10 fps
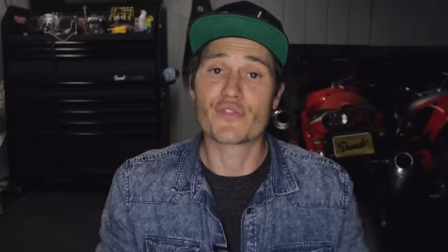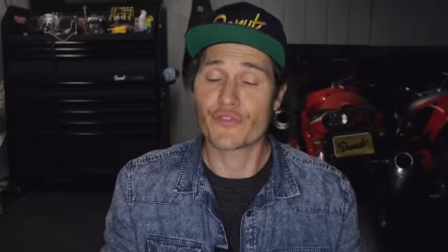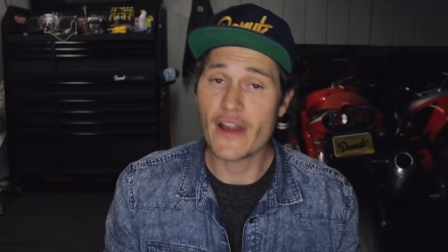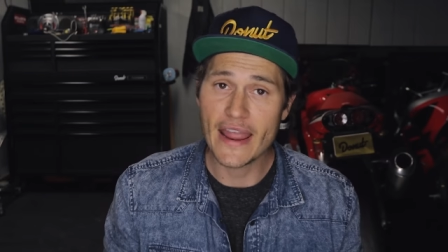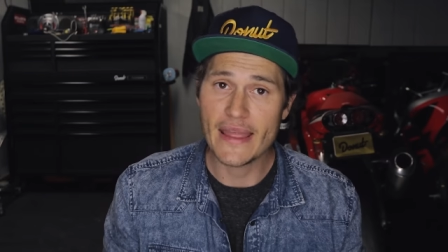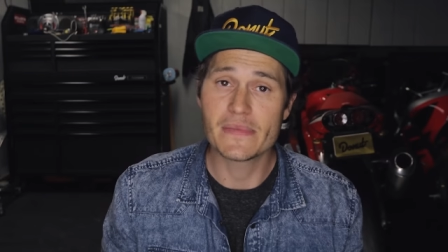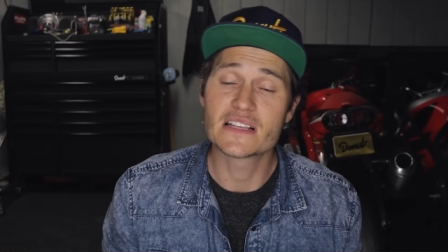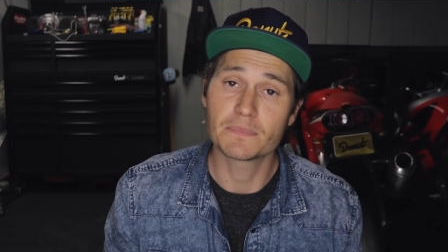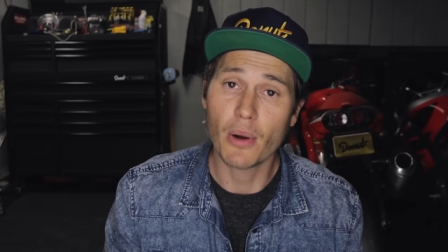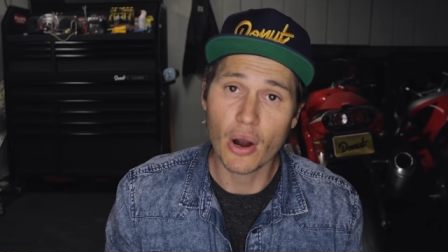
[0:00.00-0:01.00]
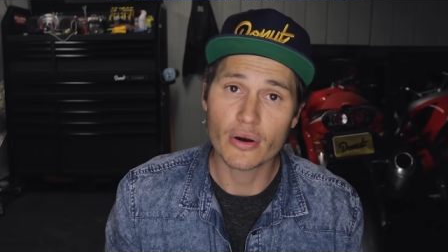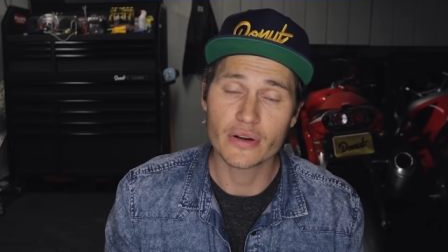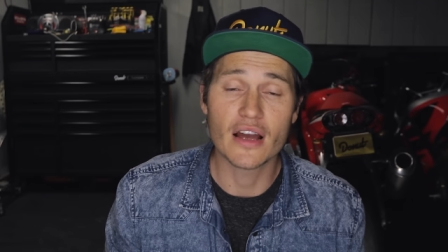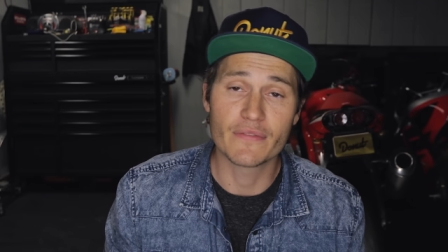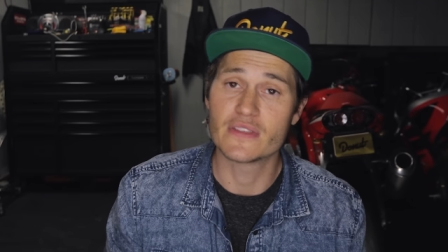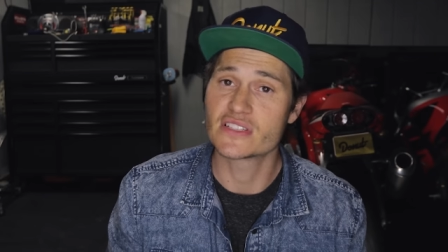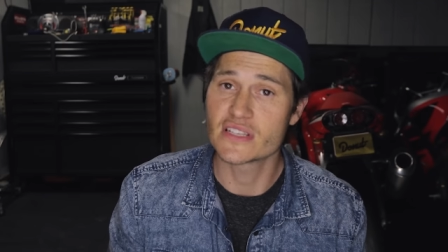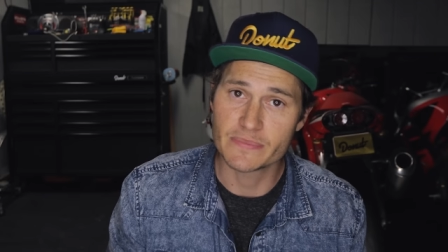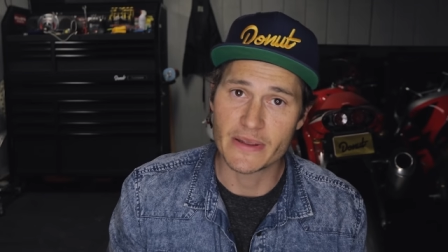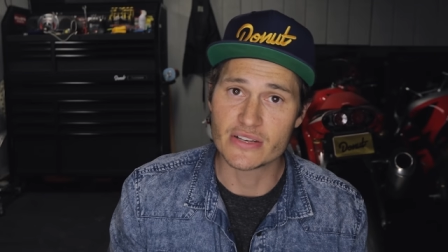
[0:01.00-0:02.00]
The frame is part of the
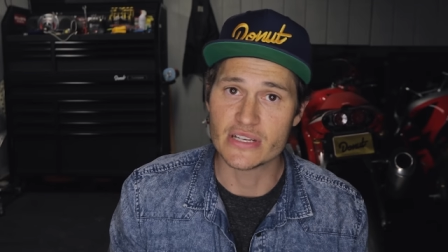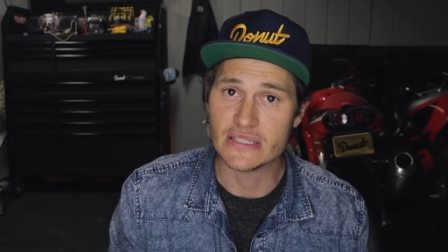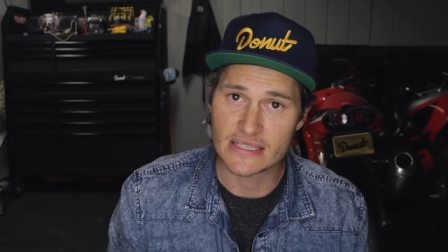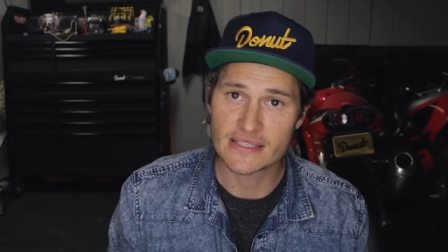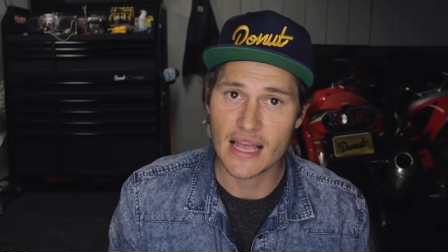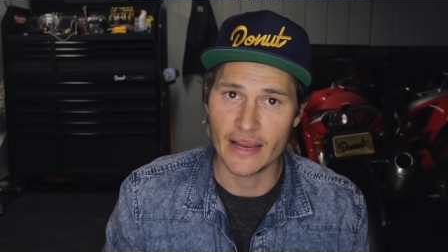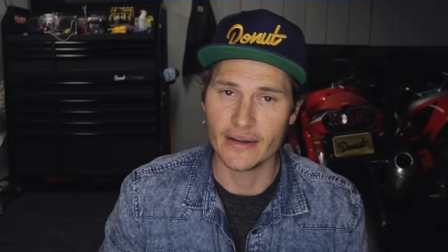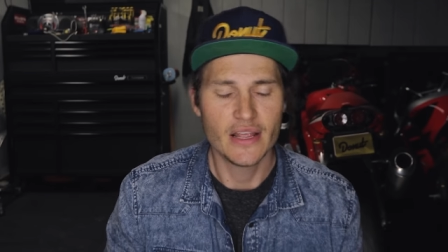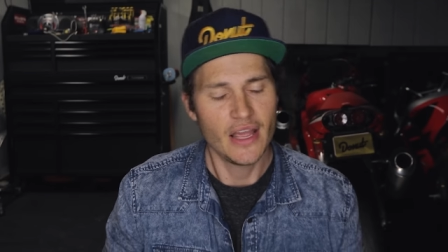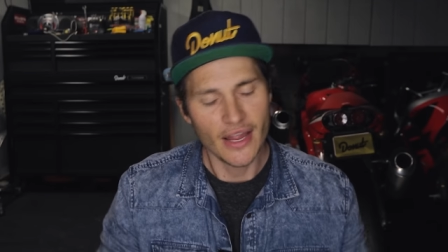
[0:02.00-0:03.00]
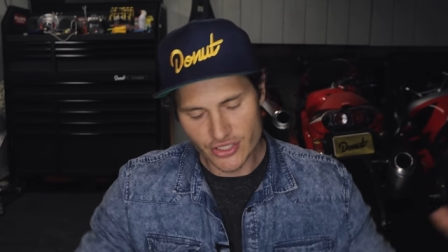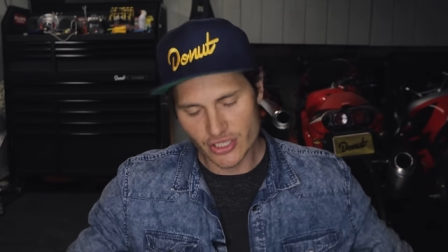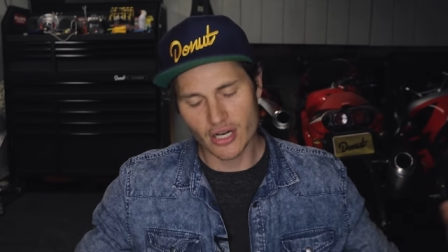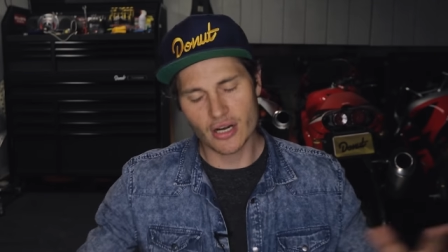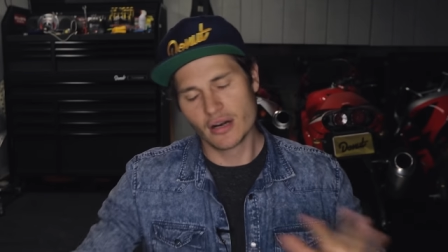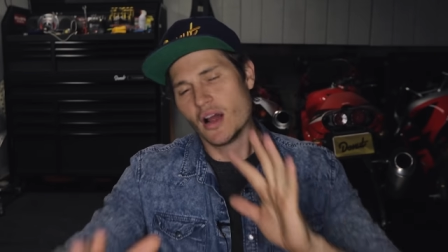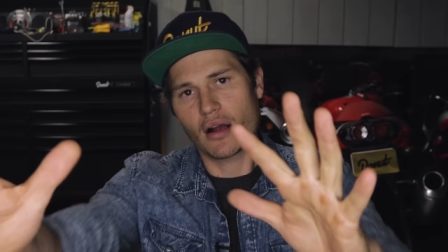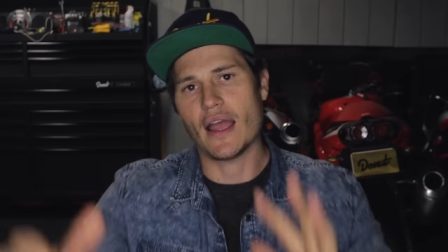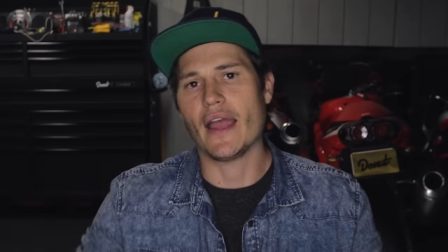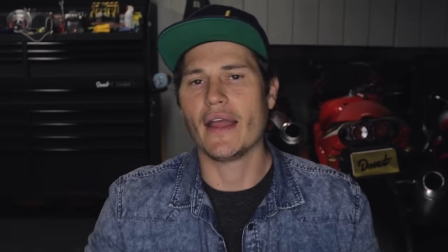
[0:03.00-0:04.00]
suspension design. And sure,
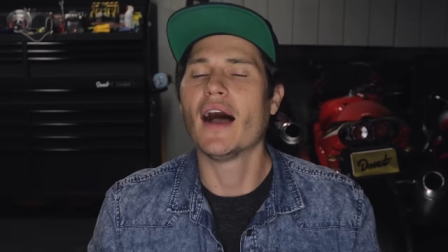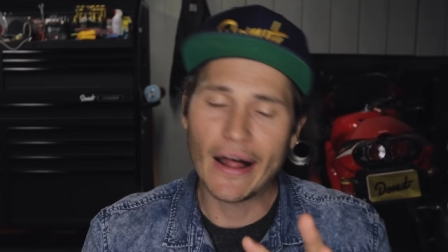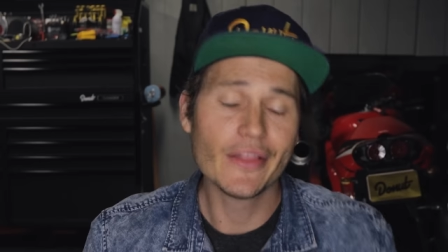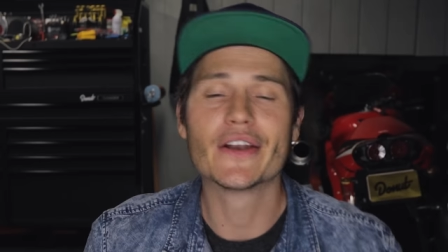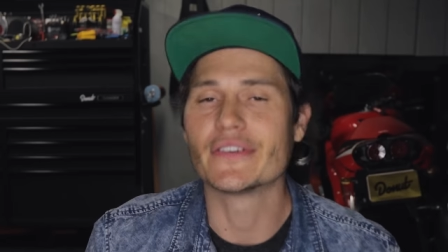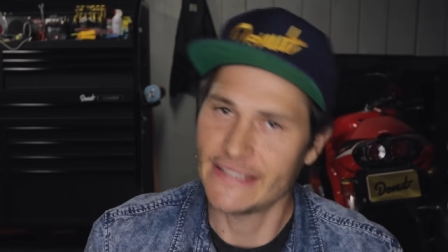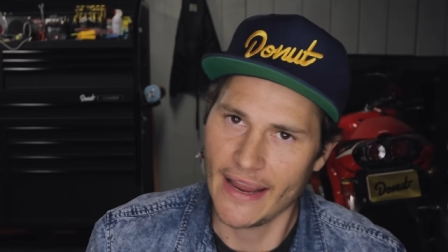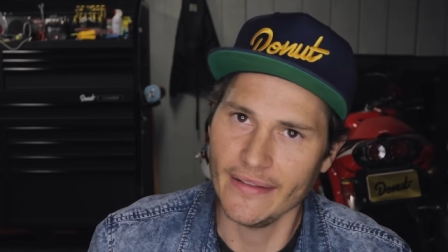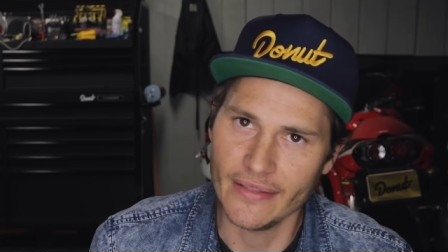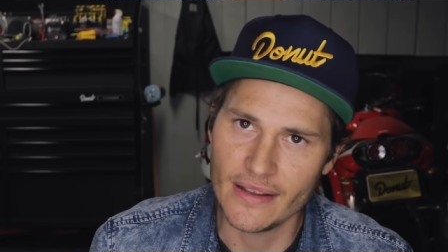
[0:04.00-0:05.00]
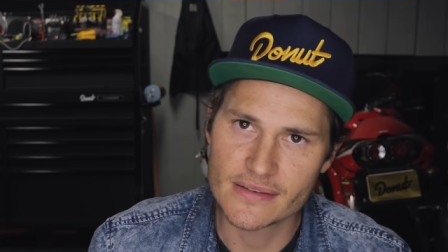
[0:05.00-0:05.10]
okay, I'll entertain